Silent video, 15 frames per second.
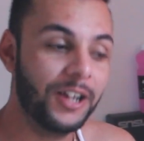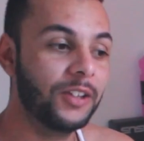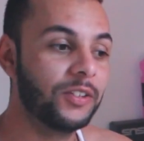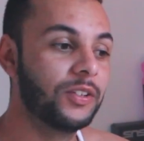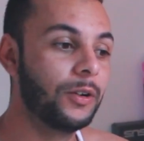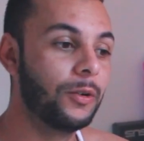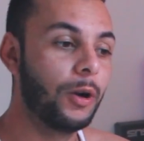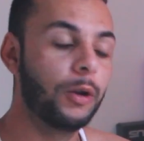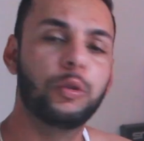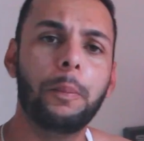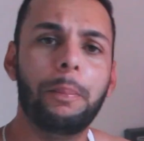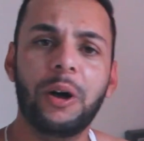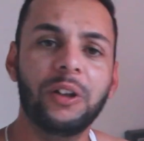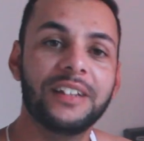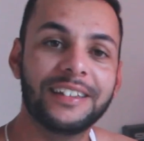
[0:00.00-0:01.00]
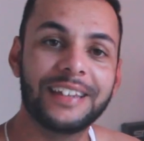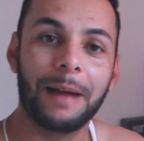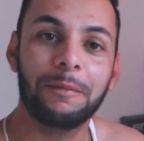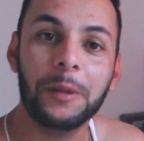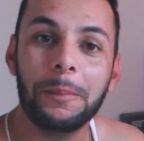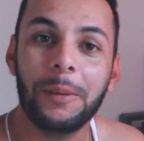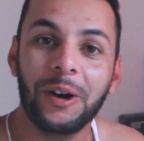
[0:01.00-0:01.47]
To build
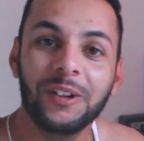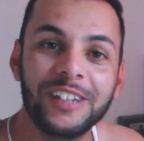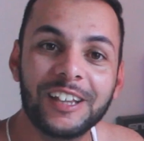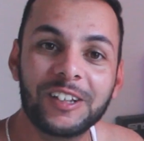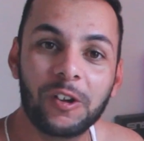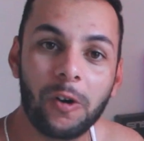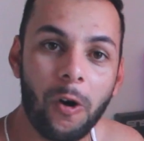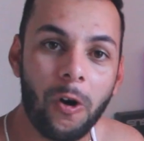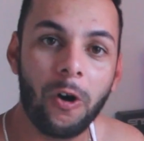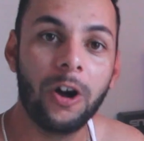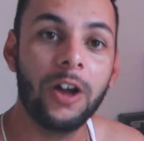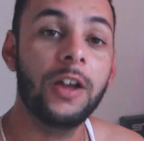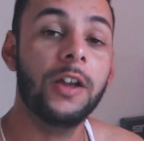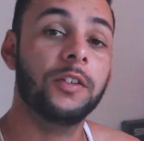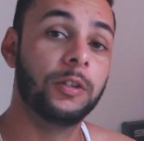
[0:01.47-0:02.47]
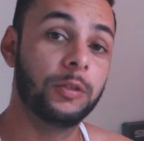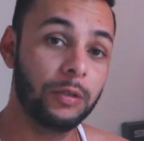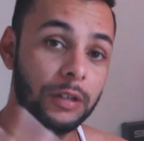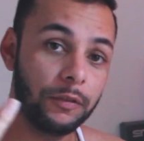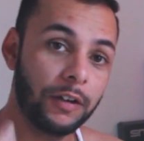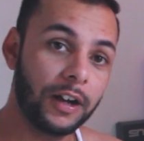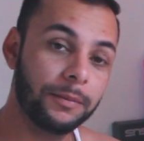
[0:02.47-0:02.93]
that car. So to
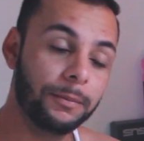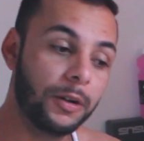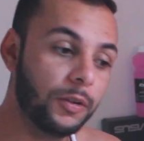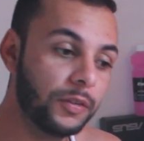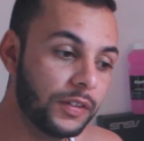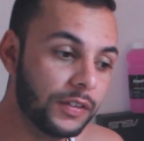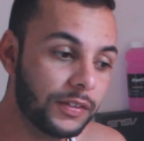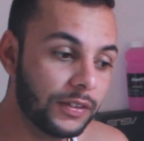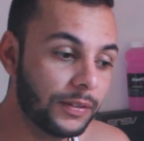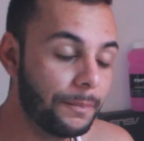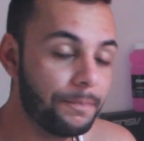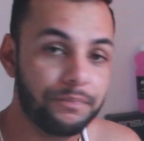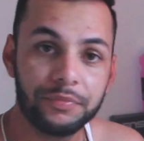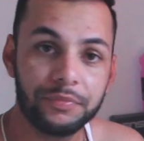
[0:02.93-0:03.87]
Rifat Moses,